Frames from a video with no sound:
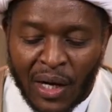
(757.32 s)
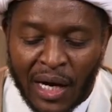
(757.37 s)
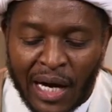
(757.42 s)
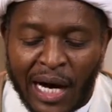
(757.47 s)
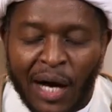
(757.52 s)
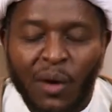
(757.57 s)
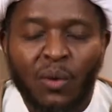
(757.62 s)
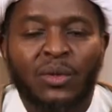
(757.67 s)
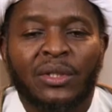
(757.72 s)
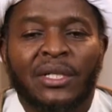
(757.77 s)

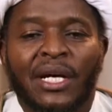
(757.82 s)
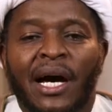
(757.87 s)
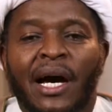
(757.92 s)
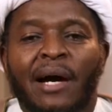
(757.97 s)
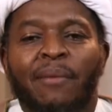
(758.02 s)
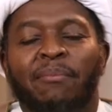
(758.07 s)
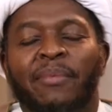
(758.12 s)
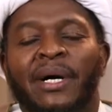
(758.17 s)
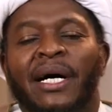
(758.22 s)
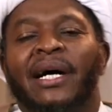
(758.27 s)
aw
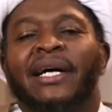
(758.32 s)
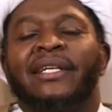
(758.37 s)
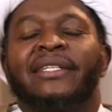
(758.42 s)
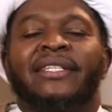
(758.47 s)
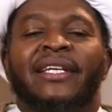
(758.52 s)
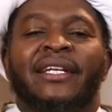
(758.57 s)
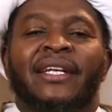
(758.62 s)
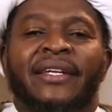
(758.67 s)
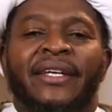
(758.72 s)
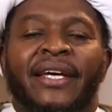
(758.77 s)
ta'abba
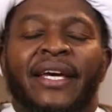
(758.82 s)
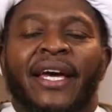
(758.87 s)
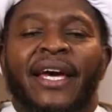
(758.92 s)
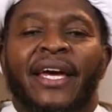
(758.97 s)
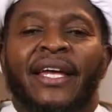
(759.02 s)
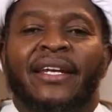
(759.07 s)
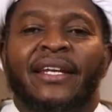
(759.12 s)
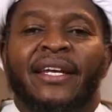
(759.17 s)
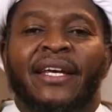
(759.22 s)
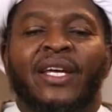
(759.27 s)
until the
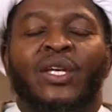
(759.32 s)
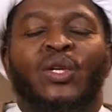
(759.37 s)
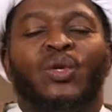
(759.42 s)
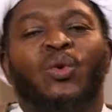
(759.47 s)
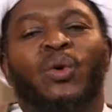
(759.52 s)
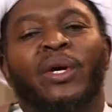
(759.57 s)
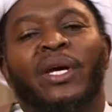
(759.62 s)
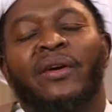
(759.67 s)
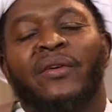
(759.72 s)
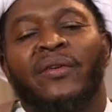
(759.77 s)
end, you
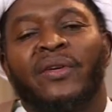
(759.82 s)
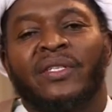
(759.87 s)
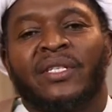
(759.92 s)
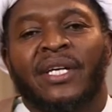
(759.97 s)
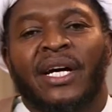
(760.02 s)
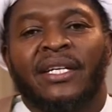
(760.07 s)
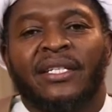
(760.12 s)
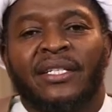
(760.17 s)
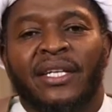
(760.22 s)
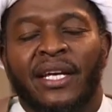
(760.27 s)
can
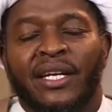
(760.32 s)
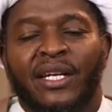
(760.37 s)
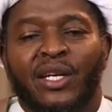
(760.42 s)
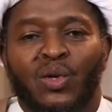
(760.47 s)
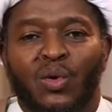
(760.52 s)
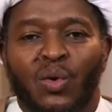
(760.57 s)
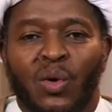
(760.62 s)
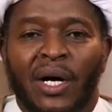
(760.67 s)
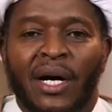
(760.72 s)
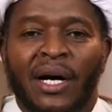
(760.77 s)
recite any
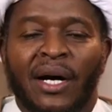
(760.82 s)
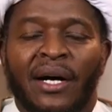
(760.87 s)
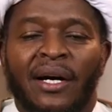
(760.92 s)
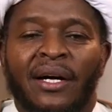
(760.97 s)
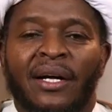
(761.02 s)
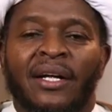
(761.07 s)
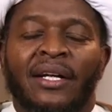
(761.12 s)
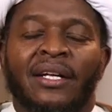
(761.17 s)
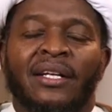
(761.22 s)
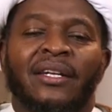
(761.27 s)
dua
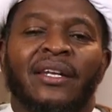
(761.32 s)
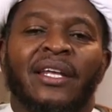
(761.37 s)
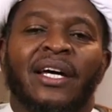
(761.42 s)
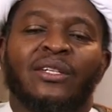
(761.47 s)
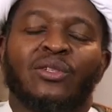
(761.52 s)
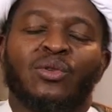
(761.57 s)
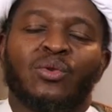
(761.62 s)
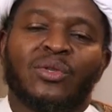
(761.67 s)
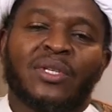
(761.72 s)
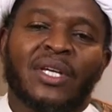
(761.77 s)

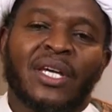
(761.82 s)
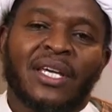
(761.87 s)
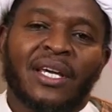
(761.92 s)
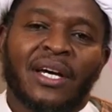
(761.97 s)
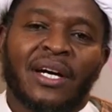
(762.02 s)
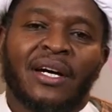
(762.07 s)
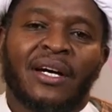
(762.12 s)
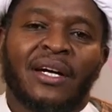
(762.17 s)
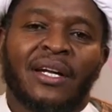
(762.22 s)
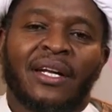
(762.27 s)
that to say,
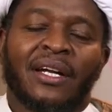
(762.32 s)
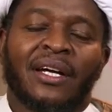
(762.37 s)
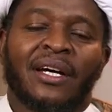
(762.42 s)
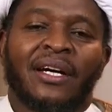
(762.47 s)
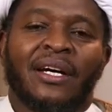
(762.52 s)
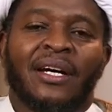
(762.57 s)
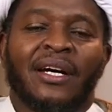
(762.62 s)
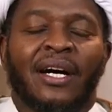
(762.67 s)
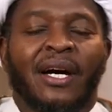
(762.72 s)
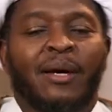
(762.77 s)
Ya
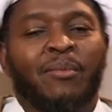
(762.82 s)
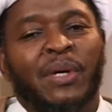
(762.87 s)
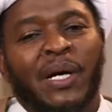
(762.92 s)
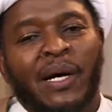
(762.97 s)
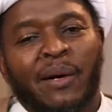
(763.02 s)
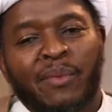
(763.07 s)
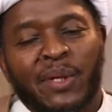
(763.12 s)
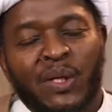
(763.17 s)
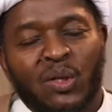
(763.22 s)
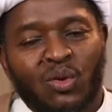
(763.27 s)
Allah, I'm
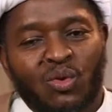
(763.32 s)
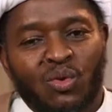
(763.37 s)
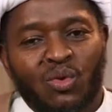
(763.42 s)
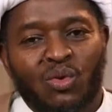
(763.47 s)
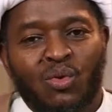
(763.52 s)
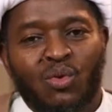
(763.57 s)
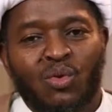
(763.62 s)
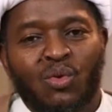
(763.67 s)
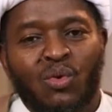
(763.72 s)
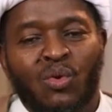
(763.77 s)
coming to
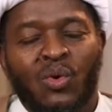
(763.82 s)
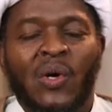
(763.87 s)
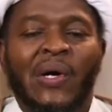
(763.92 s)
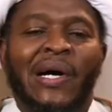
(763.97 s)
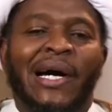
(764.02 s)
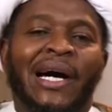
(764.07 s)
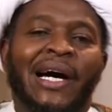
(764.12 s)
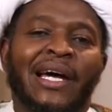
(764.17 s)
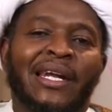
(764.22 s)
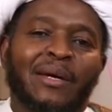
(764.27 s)
you
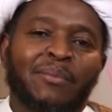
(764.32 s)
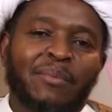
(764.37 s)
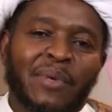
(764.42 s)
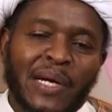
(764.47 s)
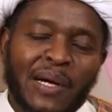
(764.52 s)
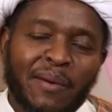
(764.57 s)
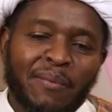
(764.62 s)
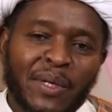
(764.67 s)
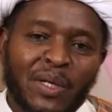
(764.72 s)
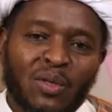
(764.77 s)
and I'm
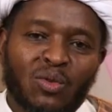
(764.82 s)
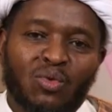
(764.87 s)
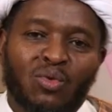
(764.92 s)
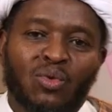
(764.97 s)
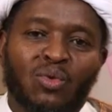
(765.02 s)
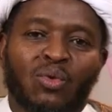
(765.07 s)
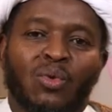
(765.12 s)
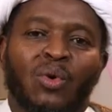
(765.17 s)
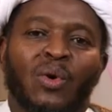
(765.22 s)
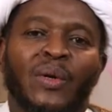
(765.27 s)
coming to
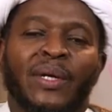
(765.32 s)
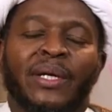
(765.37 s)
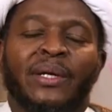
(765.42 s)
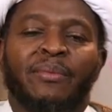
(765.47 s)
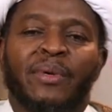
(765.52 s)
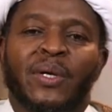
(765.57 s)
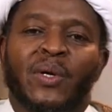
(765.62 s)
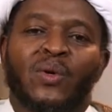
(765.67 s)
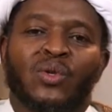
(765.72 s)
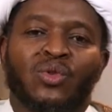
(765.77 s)
you only
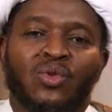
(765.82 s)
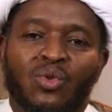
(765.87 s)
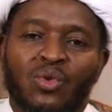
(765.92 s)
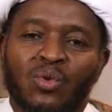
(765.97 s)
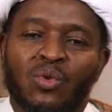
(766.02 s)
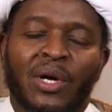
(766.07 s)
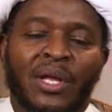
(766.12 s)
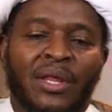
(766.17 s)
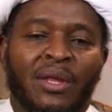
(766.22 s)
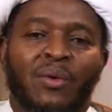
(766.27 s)
because
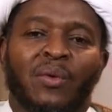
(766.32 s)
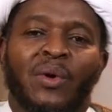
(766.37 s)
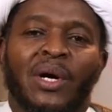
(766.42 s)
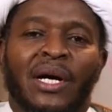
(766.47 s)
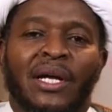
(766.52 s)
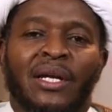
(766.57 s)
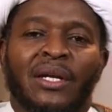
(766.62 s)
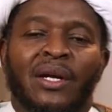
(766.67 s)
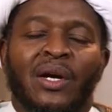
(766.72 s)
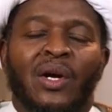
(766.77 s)
you are the
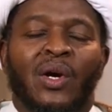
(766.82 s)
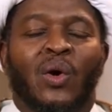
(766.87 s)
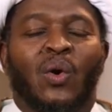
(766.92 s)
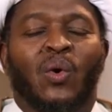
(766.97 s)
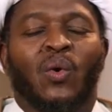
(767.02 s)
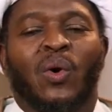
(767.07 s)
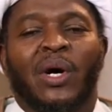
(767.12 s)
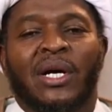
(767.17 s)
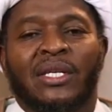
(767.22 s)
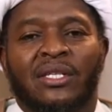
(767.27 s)
one
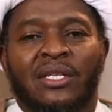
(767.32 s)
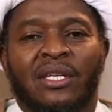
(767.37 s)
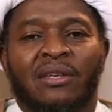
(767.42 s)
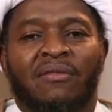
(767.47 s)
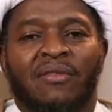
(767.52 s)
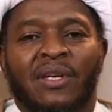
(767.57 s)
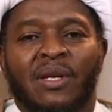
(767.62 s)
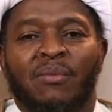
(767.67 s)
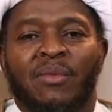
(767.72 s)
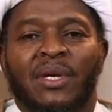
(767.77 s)
who has
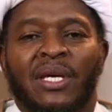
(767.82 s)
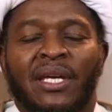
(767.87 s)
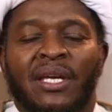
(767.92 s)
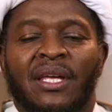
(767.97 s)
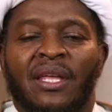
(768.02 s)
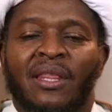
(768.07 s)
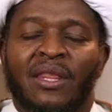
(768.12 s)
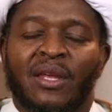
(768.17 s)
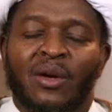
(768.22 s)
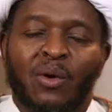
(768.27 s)
given me
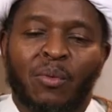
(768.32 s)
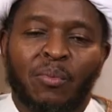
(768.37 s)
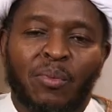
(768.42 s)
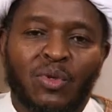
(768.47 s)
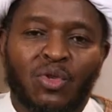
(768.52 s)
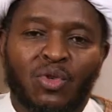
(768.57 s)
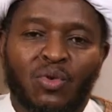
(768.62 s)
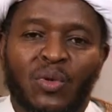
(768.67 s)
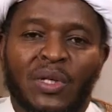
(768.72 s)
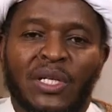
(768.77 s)
the
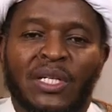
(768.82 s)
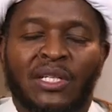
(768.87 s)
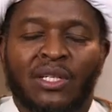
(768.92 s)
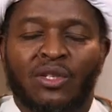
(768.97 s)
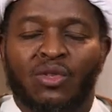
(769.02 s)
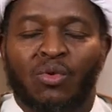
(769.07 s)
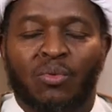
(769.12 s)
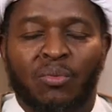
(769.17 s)
opportunity to